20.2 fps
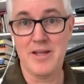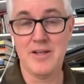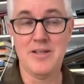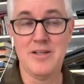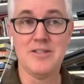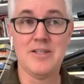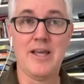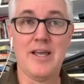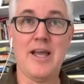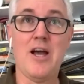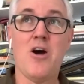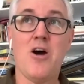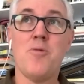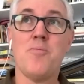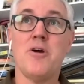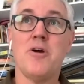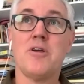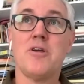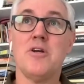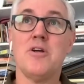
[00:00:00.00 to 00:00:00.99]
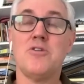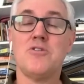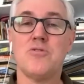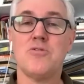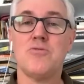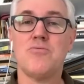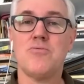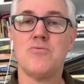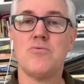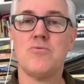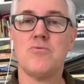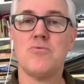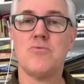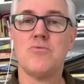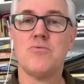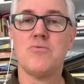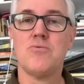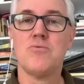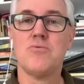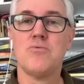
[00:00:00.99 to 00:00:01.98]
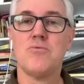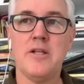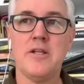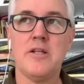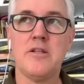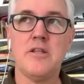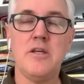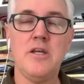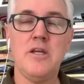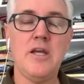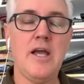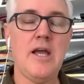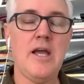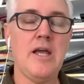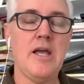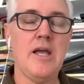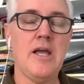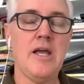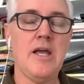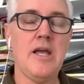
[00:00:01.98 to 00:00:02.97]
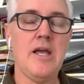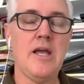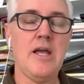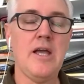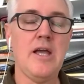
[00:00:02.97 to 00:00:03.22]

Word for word: That is, how am I going to compellingly and